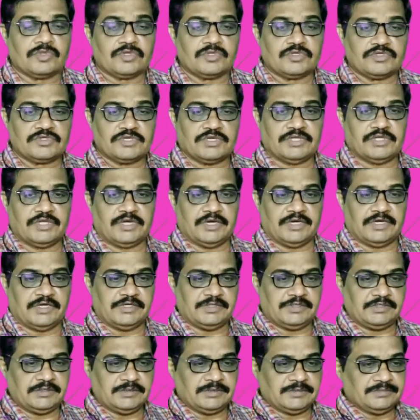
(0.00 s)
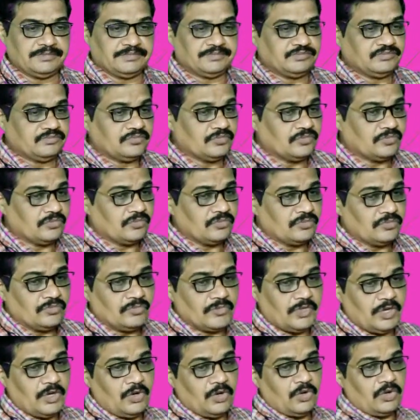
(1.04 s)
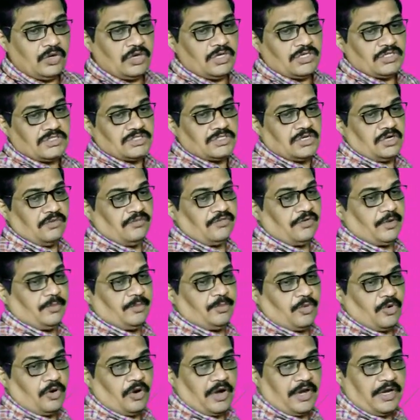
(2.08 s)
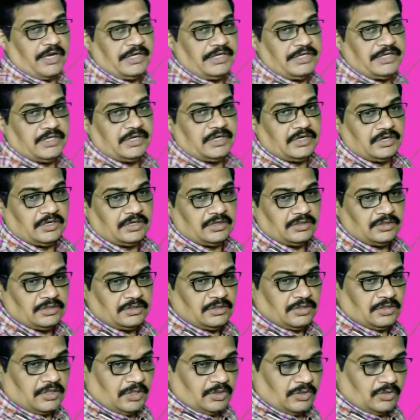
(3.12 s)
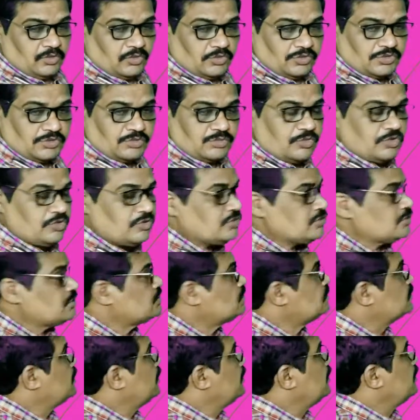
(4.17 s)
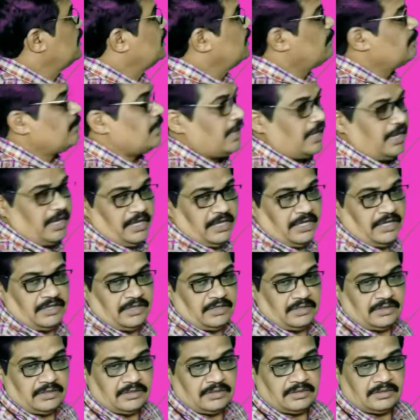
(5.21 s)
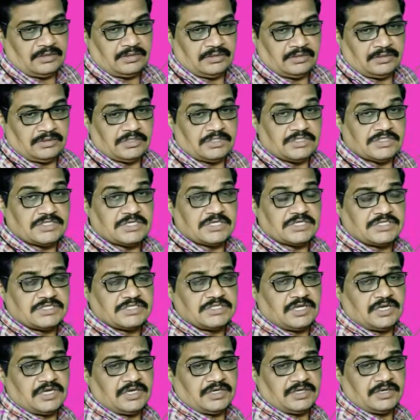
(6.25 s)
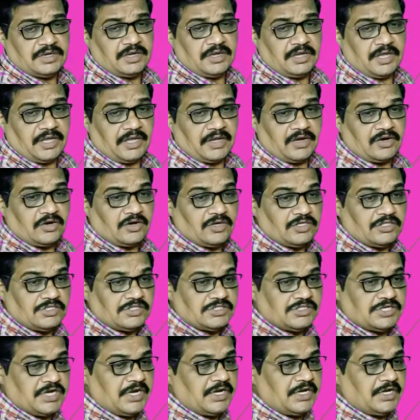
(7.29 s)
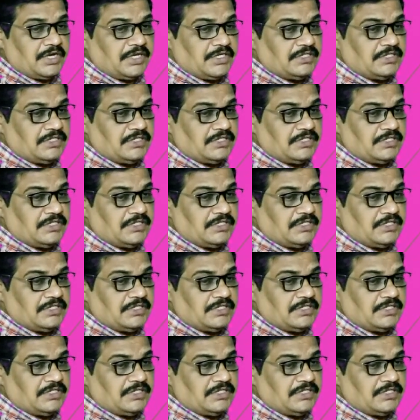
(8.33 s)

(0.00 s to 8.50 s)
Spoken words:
See that the locus of a point which moves in a plane such that a constant